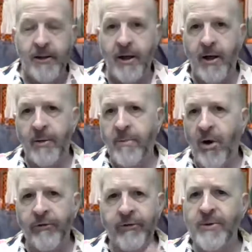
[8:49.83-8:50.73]

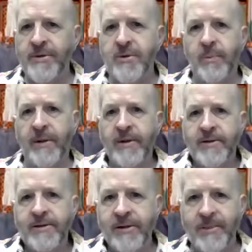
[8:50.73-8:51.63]
Also, his
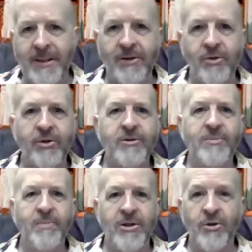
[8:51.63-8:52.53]
appearance, he
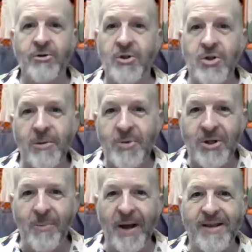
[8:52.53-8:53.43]
looks
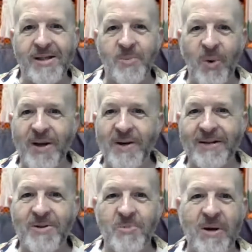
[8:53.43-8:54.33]
Egyptian by this point,
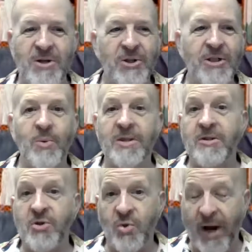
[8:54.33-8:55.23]
especially with
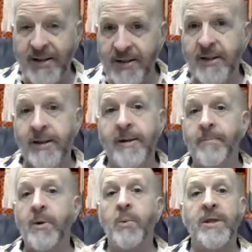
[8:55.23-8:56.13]
his dress,
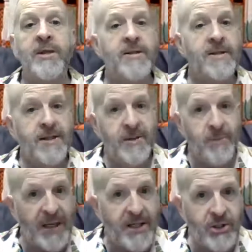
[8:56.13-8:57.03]
with his
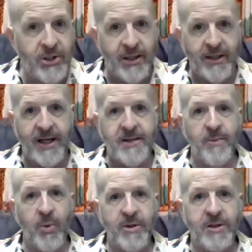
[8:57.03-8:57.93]
speech. That's
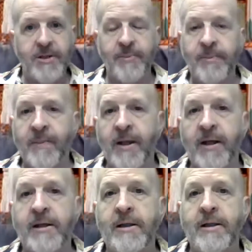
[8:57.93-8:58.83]
important,
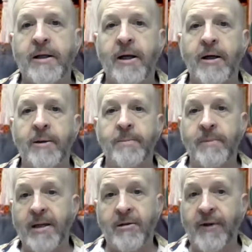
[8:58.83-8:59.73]

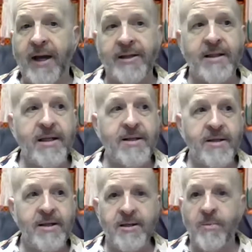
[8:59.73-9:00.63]
and the fact that
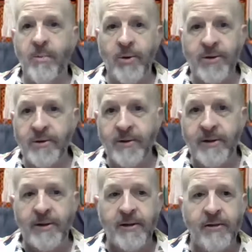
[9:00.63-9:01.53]
he's this important
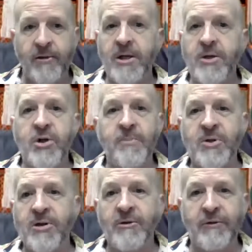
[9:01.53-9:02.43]

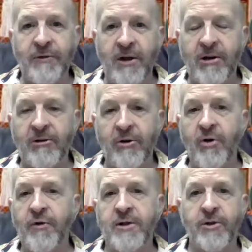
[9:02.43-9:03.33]
Egyptian
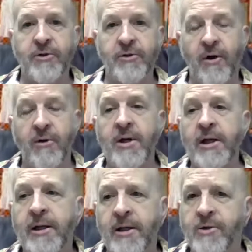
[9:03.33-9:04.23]
official. So
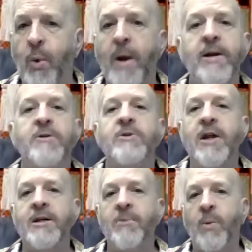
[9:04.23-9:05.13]
it's quite
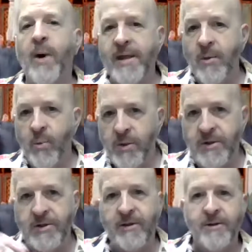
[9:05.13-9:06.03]
understandable why they
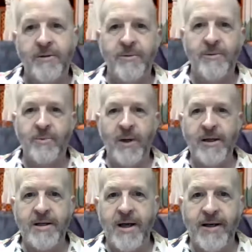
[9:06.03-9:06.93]
wouldn't
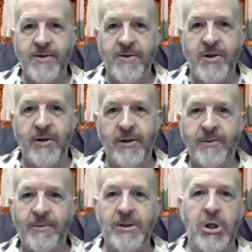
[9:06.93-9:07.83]
recognize
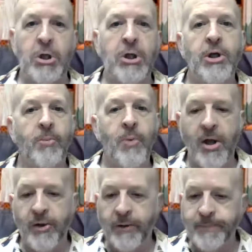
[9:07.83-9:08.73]
their little
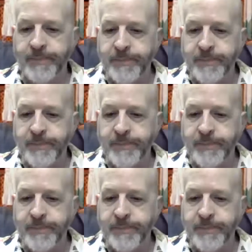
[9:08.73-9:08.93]
brother.